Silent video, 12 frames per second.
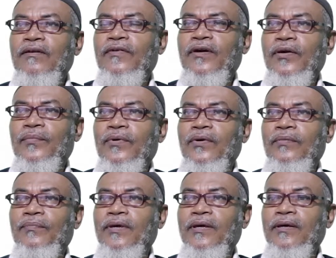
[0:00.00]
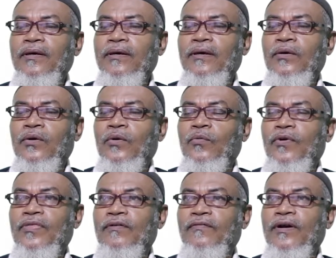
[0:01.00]
variable b
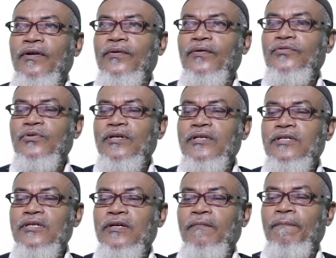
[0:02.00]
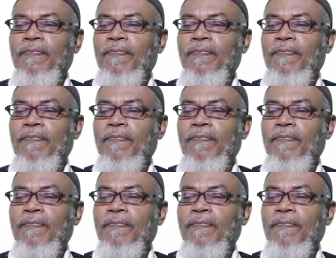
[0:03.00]
with a value of 20,